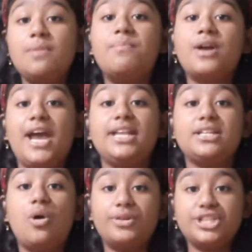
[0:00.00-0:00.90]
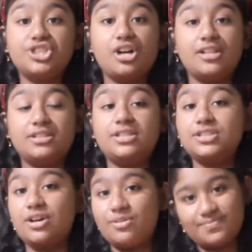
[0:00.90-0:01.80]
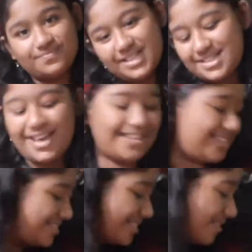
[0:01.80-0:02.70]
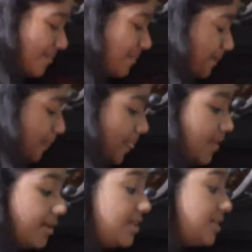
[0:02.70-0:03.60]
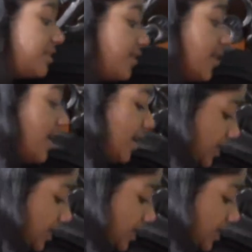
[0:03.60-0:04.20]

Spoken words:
bright orange color, so it's nice. So yeah.